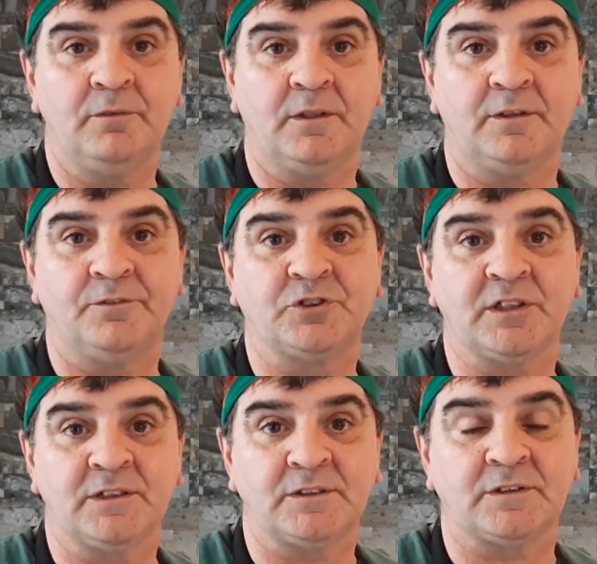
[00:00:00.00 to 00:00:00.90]
of
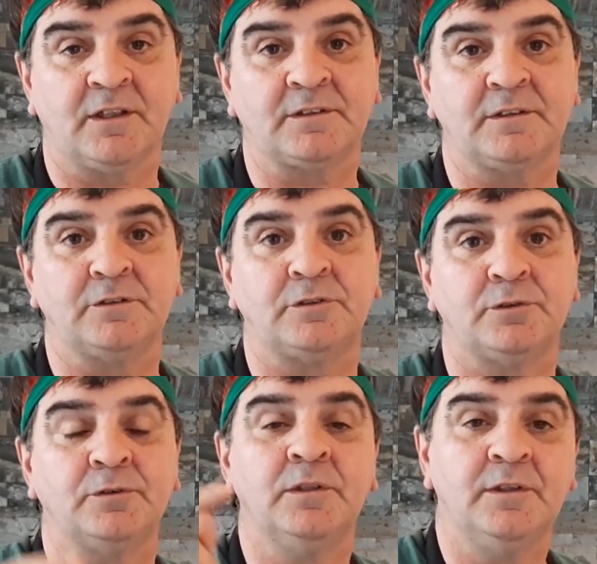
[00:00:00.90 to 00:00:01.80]
chicken stock than you
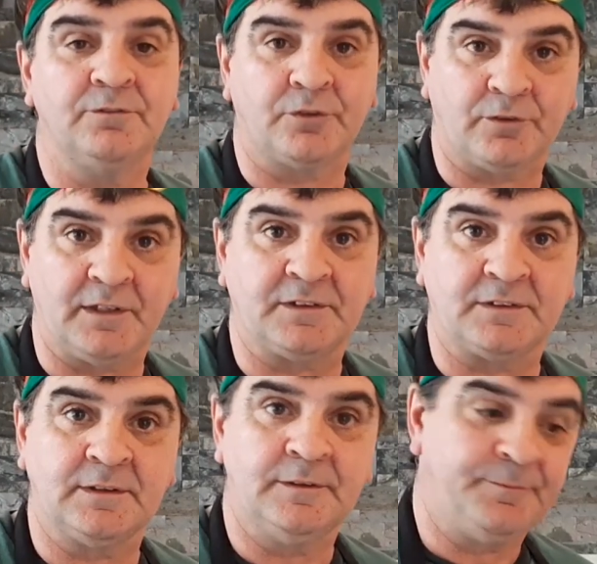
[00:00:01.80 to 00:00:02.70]
do for
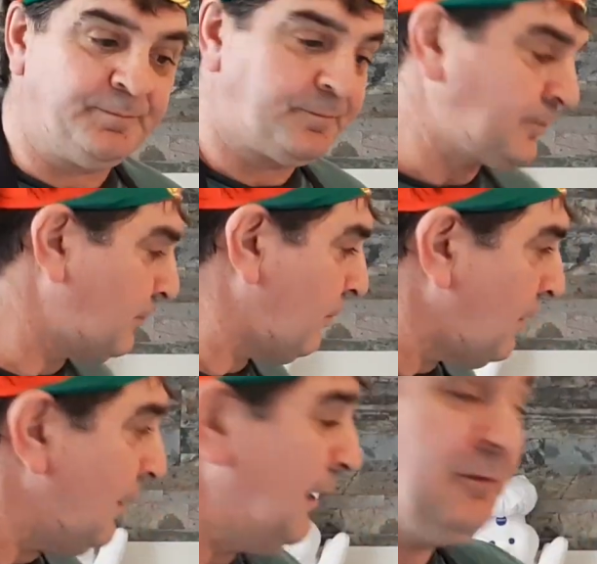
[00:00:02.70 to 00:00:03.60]
rice. I'm